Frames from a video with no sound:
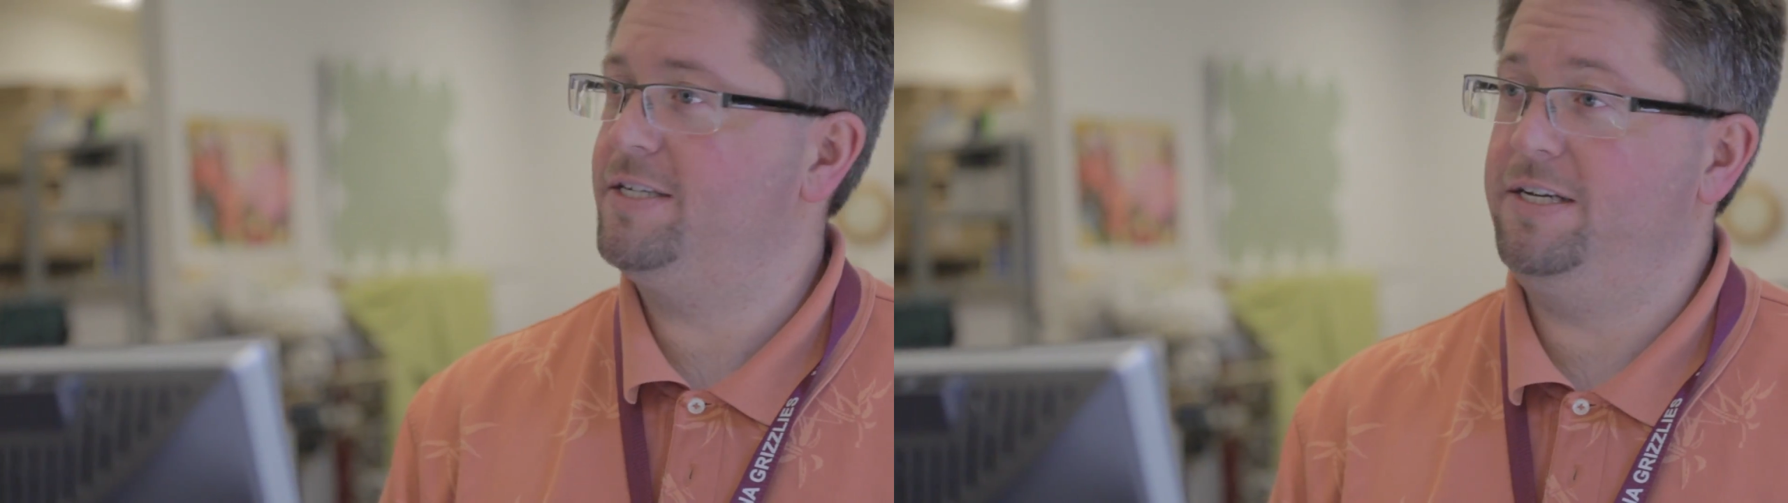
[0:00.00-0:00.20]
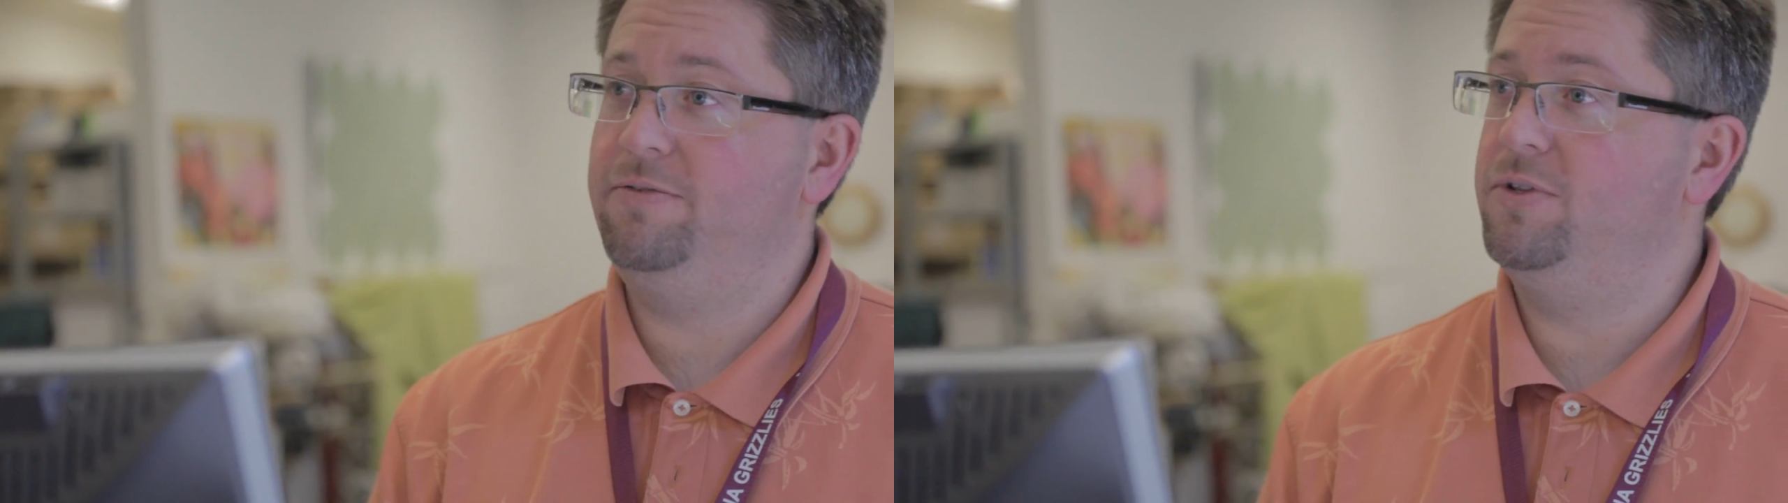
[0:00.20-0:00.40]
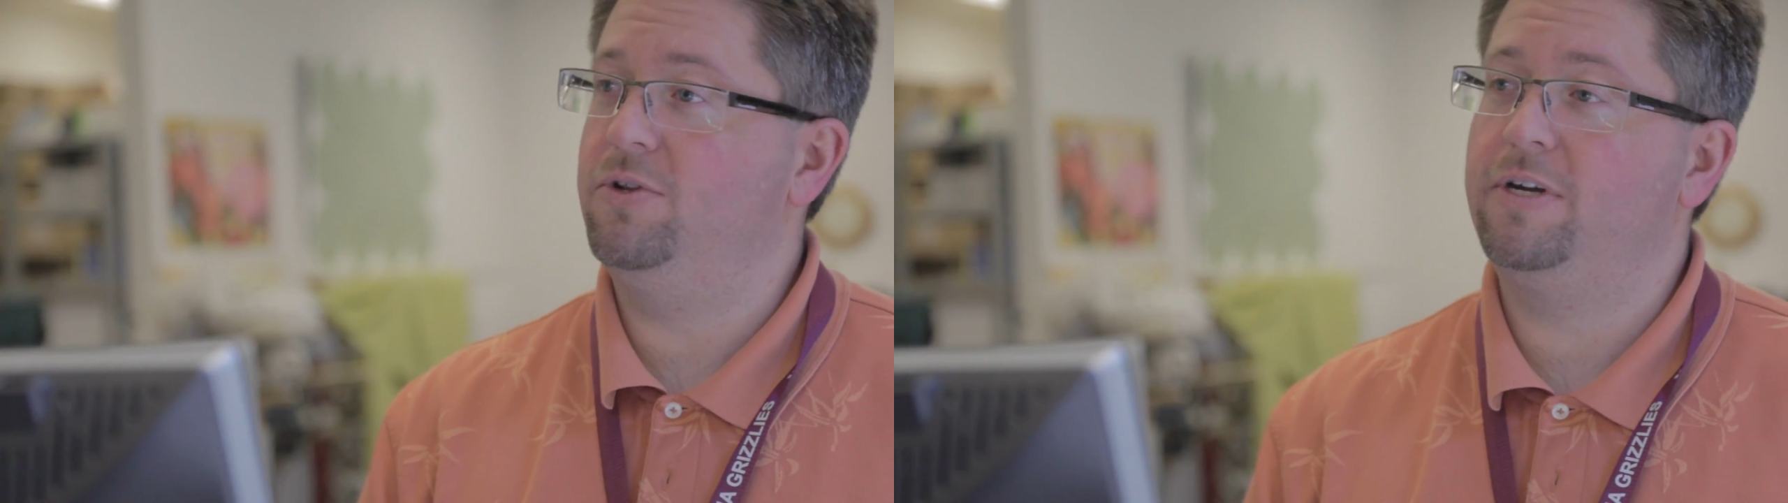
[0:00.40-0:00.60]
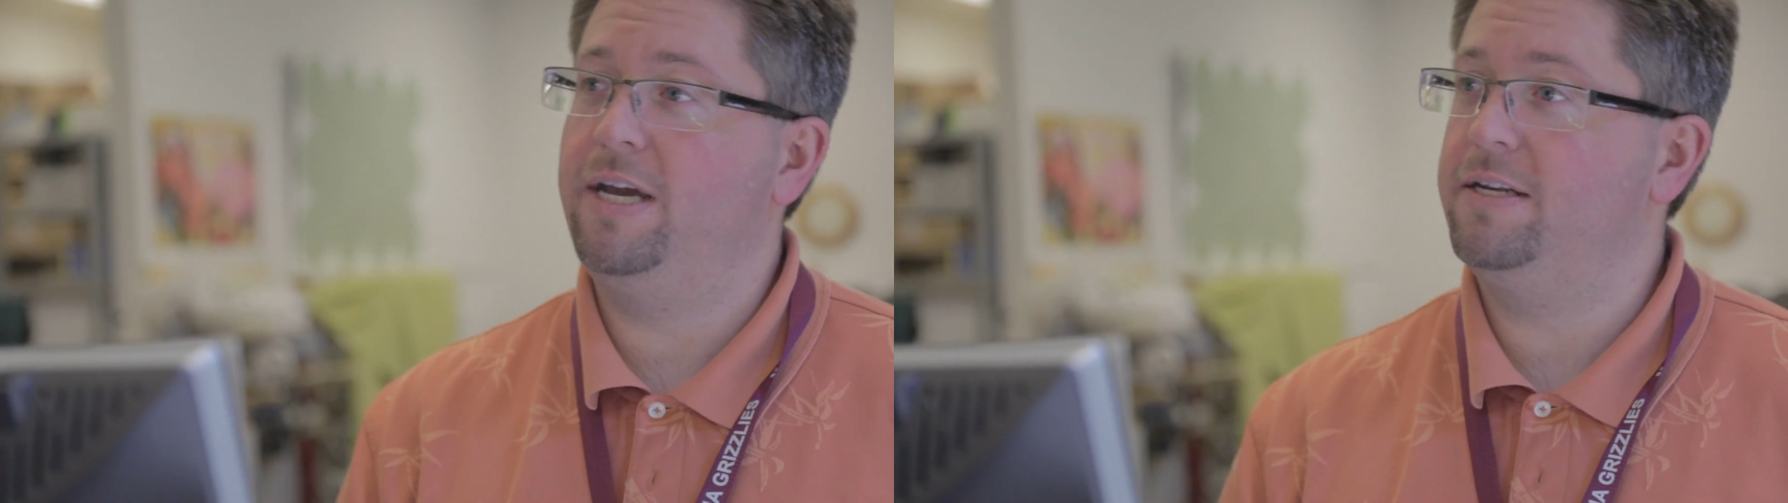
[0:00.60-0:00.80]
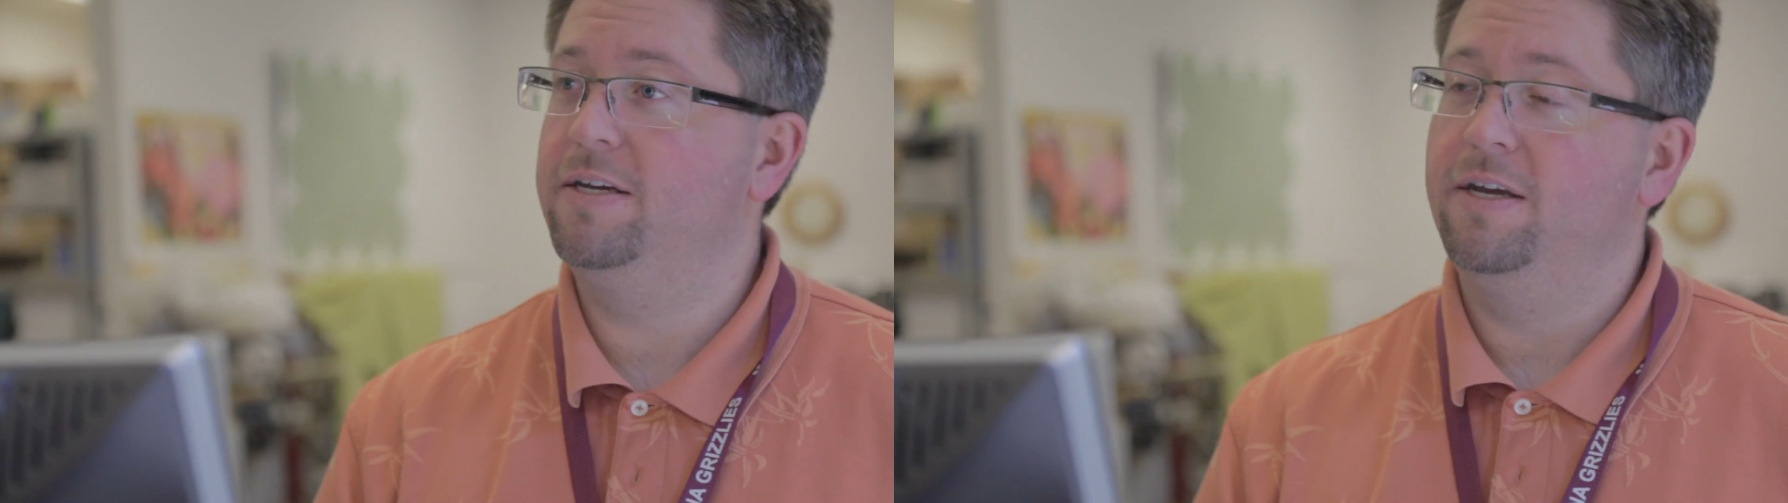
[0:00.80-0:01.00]
to even look
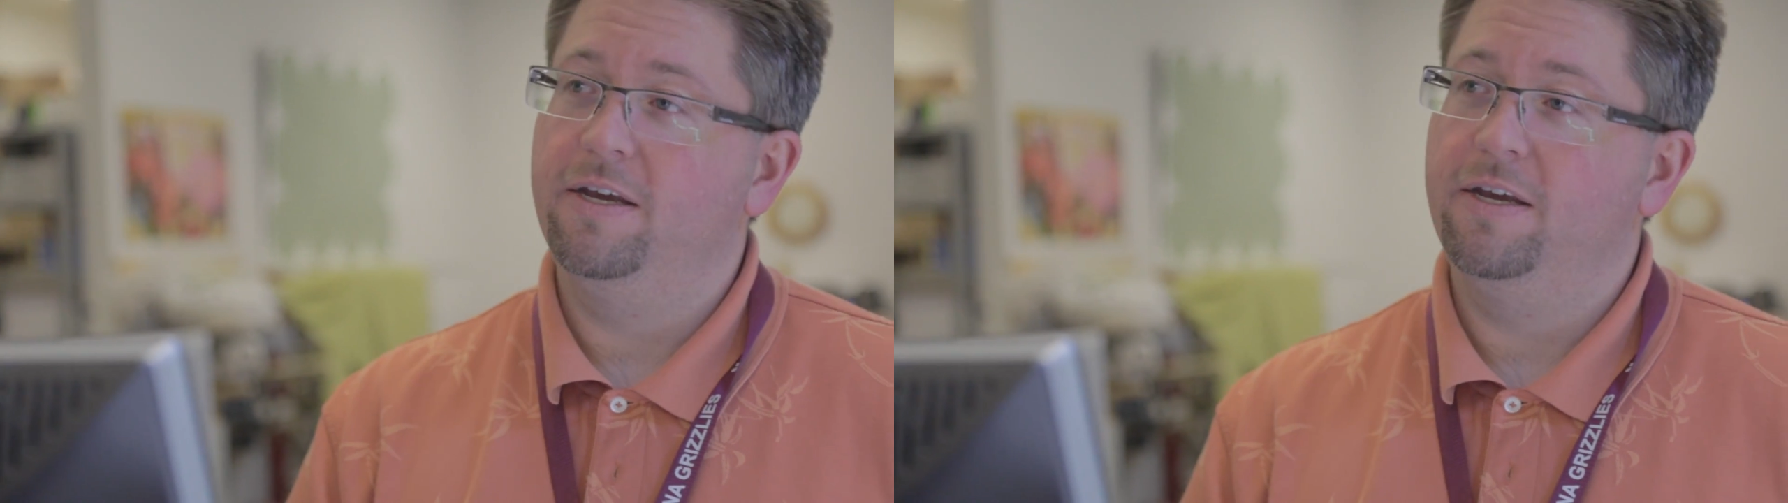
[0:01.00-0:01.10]
at